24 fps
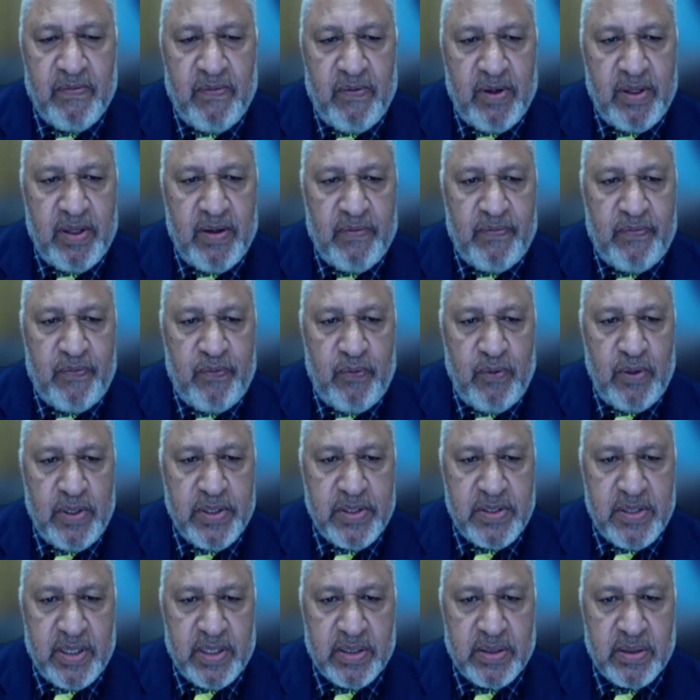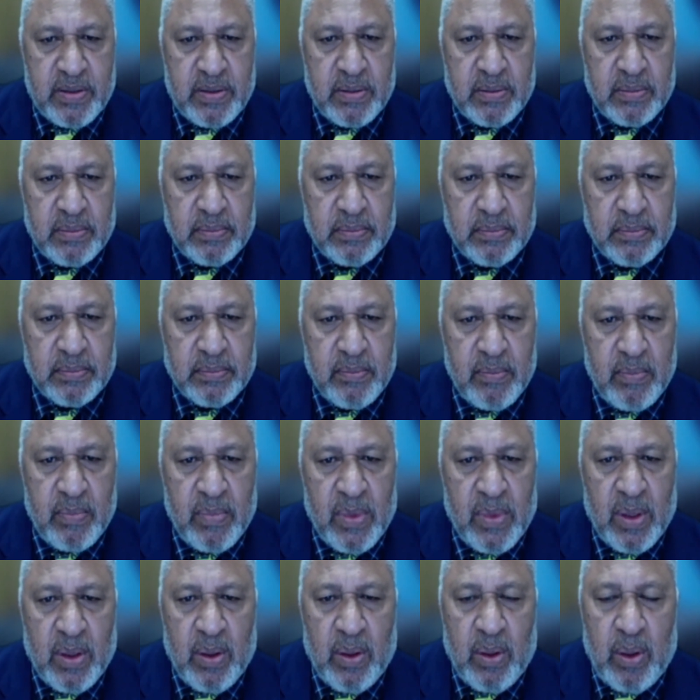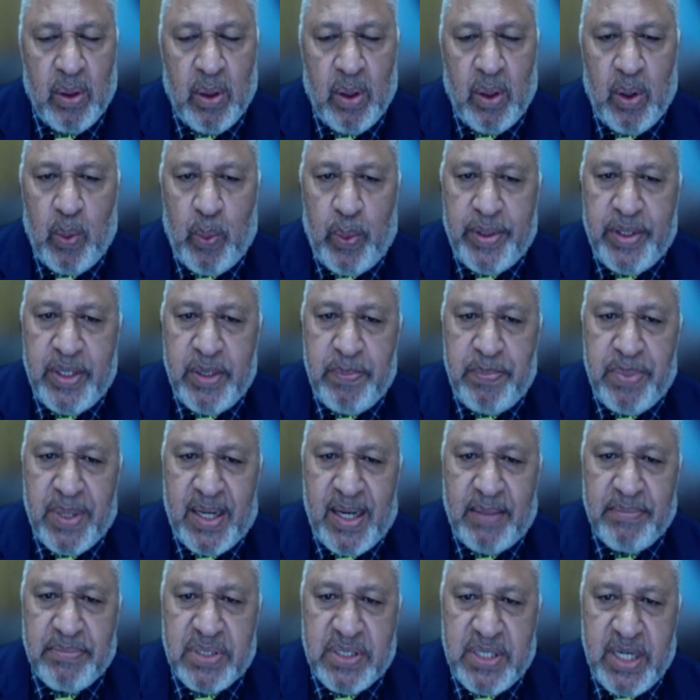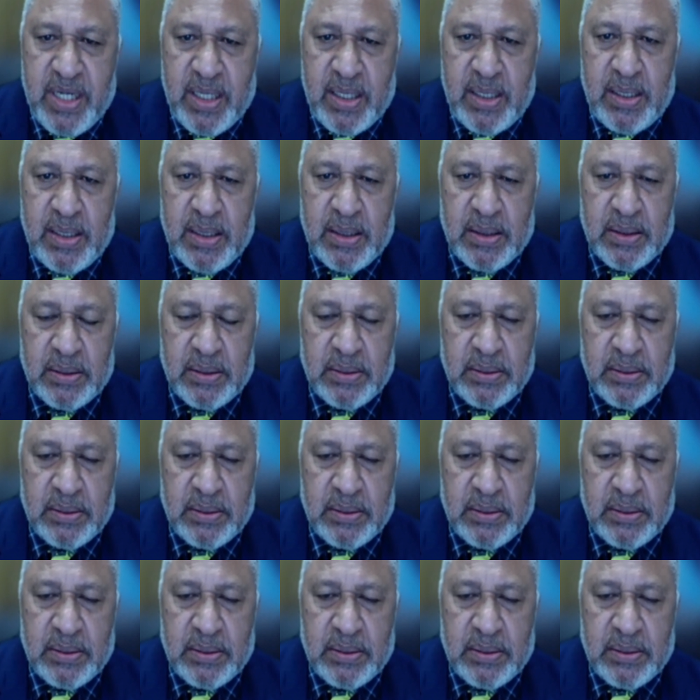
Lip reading: for their foolishness. When they become sick,